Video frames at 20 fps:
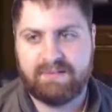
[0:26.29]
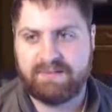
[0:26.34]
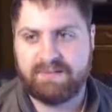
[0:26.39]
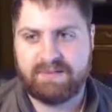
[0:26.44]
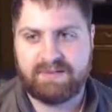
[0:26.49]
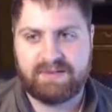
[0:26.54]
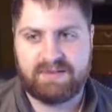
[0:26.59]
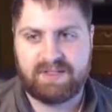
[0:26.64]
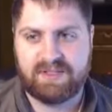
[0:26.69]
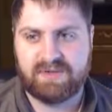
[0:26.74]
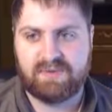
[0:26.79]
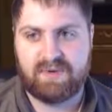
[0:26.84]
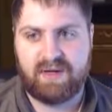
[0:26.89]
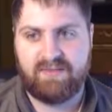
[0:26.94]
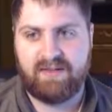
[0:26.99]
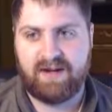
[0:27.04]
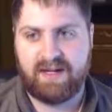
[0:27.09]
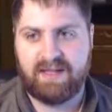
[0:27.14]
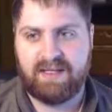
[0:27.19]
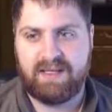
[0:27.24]
just
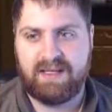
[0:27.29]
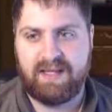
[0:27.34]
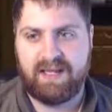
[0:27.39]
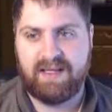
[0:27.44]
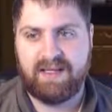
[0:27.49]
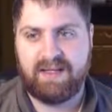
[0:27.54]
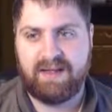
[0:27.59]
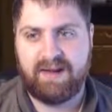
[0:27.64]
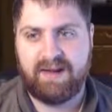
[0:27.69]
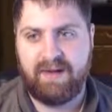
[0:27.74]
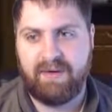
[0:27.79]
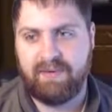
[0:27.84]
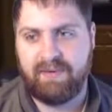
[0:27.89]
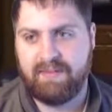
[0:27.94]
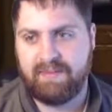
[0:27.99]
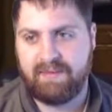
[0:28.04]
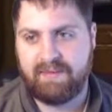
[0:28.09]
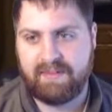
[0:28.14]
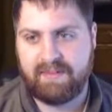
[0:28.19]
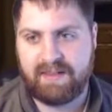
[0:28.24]
whatever I can get, you know,
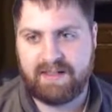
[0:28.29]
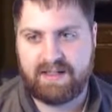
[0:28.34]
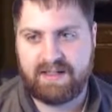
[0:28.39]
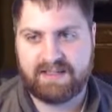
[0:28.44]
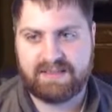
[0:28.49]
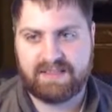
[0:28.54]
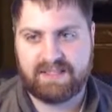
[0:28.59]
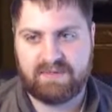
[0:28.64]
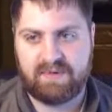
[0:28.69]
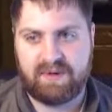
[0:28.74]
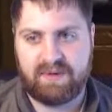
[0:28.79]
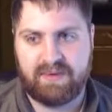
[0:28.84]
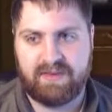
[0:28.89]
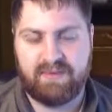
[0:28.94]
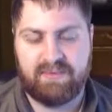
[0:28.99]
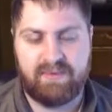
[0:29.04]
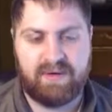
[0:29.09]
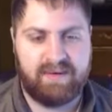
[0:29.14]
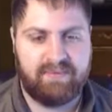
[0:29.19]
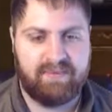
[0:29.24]
the dust is worth
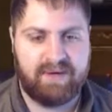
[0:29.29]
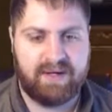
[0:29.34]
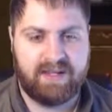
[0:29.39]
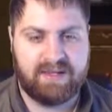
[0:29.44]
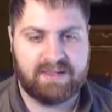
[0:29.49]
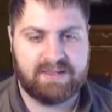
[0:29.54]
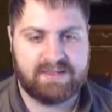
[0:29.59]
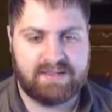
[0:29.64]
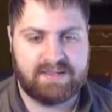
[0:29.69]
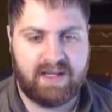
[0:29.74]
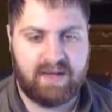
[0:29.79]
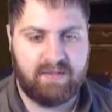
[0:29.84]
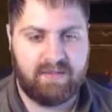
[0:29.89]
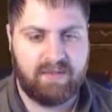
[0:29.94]
it, whatever it is. So,